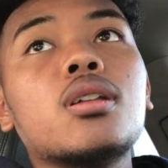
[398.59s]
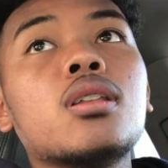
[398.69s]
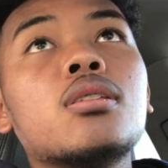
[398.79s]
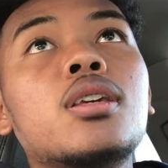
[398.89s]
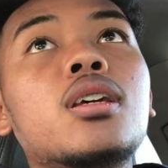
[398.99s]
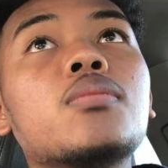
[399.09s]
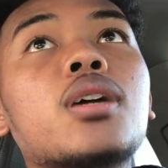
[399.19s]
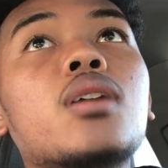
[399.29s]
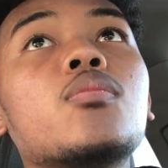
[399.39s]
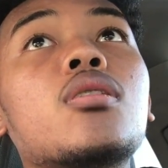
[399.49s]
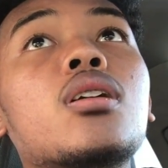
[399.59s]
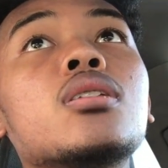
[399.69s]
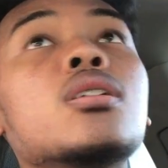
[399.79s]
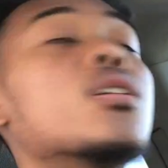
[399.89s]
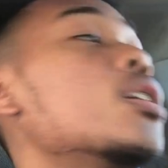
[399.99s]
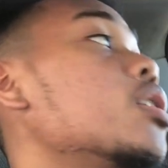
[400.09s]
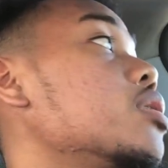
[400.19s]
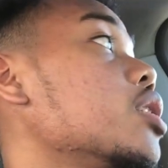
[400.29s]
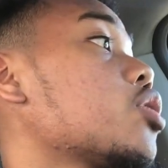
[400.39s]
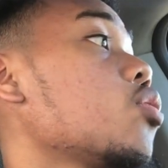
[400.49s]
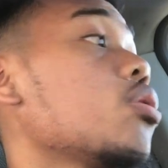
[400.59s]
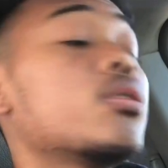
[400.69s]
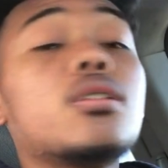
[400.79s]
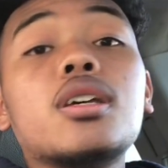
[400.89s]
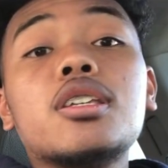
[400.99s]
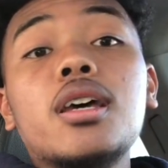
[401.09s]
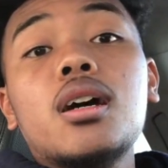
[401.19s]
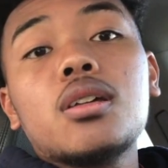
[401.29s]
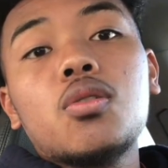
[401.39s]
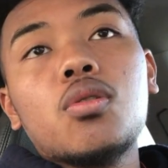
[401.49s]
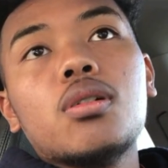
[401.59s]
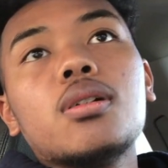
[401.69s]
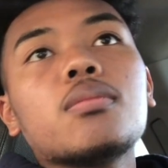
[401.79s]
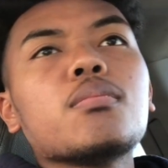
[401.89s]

Another team came on, they scored, they stay on the court.